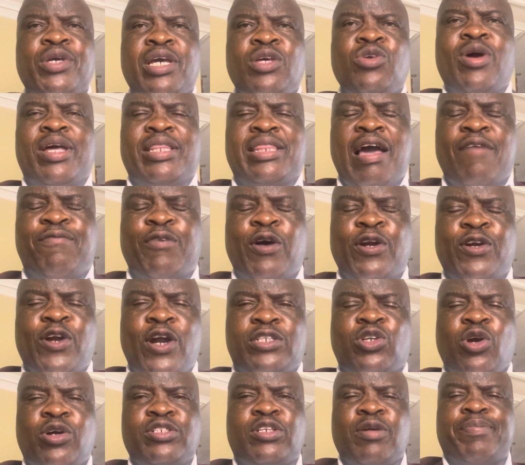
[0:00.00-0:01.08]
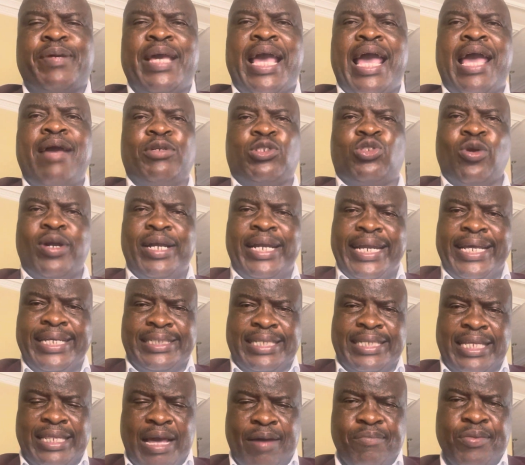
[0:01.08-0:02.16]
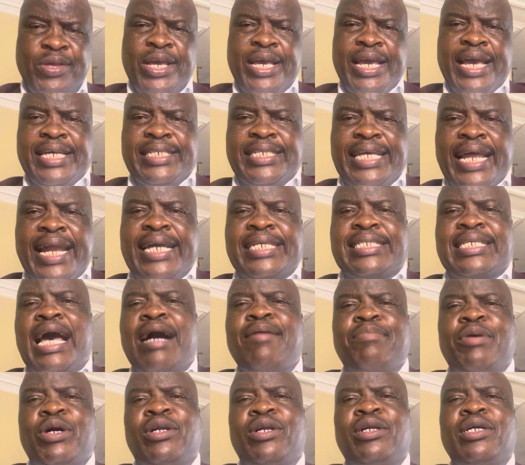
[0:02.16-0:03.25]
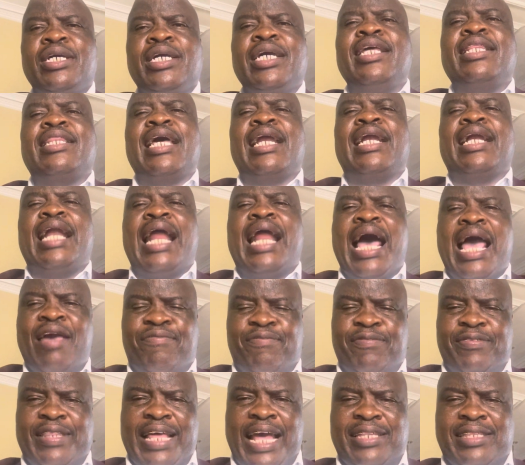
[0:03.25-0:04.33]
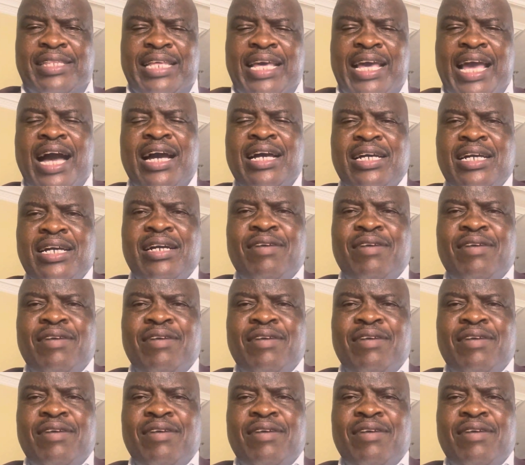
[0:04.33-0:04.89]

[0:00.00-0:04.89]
you are therefore not going to be able to lead to them as an example in their life that they are